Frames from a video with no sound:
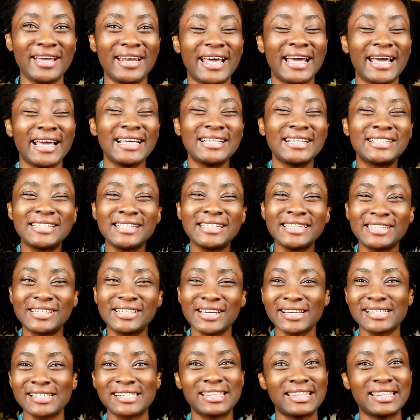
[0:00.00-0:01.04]
Like it's
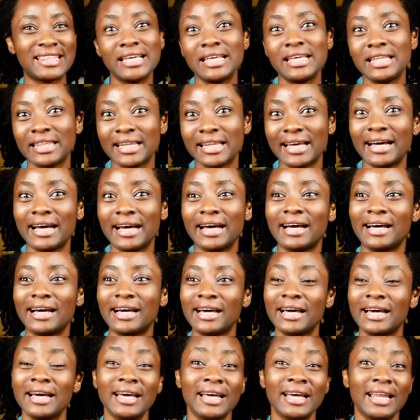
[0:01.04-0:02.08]
just
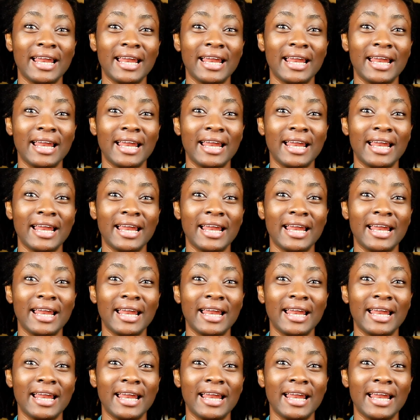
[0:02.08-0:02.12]
thinner.